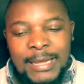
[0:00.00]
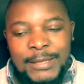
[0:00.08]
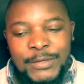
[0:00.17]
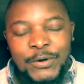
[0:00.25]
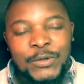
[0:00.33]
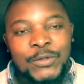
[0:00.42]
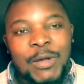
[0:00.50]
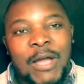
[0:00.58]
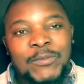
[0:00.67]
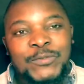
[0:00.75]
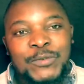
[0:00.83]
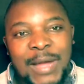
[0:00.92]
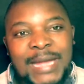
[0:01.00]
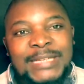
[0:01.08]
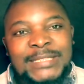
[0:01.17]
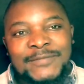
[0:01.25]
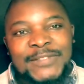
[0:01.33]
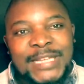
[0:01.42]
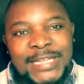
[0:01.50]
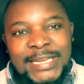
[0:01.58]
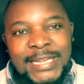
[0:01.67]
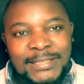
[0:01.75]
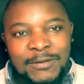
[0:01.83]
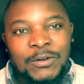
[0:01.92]
you have to actively
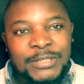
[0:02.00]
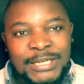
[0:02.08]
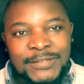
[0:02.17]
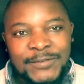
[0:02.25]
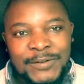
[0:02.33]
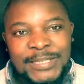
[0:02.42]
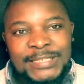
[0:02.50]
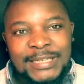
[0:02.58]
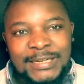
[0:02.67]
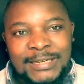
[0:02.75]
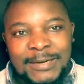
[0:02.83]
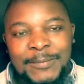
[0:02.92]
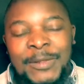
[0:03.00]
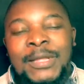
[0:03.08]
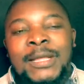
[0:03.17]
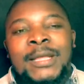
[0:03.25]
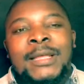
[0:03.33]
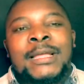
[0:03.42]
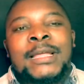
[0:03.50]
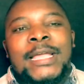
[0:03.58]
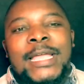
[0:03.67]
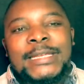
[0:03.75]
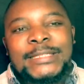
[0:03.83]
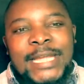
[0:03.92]
create content for Instagram,
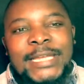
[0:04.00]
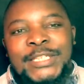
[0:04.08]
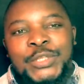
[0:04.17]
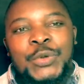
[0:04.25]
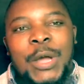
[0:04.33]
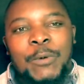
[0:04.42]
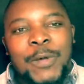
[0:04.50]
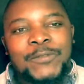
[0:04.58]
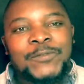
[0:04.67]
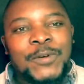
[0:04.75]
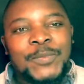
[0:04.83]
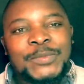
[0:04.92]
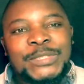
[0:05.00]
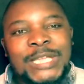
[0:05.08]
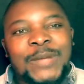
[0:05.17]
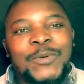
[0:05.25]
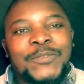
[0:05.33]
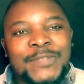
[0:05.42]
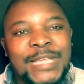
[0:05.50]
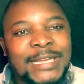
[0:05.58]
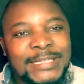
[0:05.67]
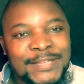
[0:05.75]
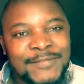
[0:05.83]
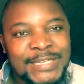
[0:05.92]
it takes you away from some of the
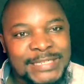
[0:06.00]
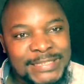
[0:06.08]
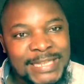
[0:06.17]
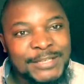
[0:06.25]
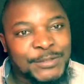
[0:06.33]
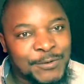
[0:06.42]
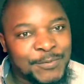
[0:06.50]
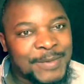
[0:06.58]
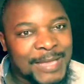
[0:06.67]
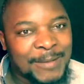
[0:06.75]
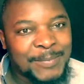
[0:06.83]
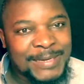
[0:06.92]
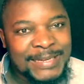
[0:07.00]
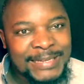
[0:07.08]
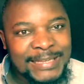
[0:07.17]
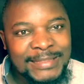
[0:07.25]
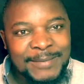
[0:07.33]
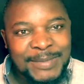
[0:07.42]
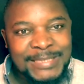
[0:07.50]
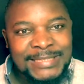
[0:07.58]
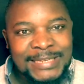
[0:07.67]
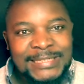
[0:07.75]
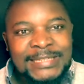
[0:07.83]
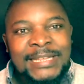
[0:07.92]
activities that should be happening in the
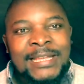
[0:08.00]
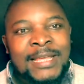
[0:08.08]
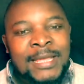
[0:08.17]
business.